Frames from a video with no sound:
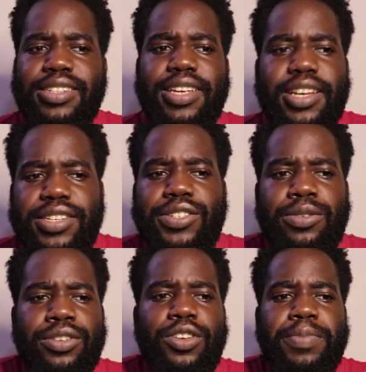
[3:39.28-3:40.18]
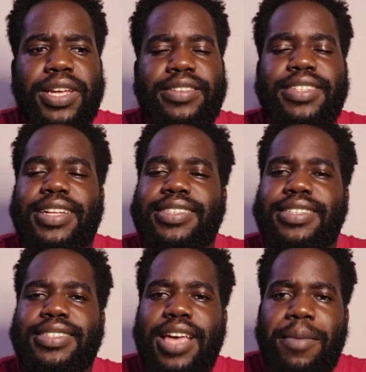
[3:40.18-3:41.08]
take us to a new place, yet
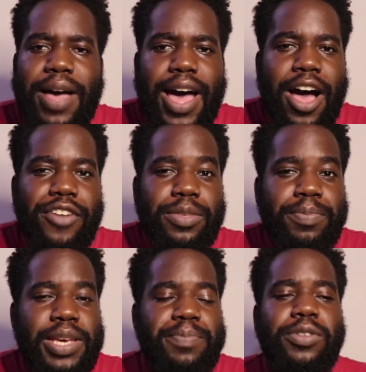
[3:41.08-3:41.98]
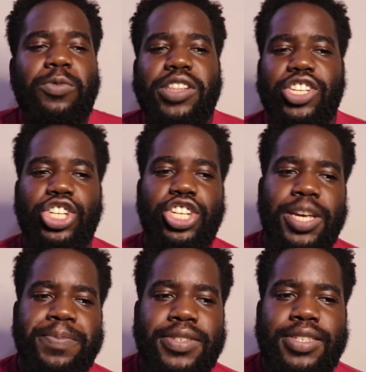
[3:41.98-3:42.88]
somehow the people with
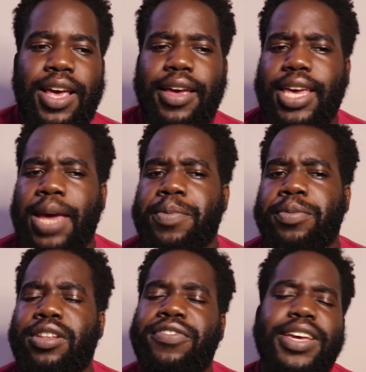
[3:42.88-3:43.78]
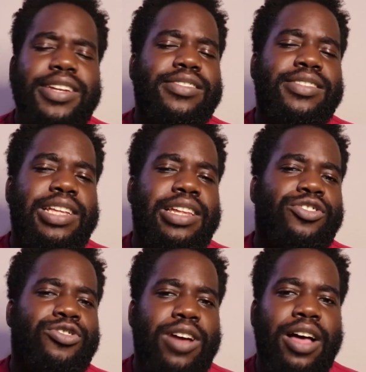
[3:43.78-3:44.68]
ships capable of interstellar
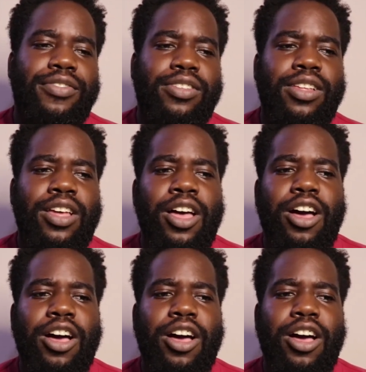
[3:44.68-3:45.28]
travel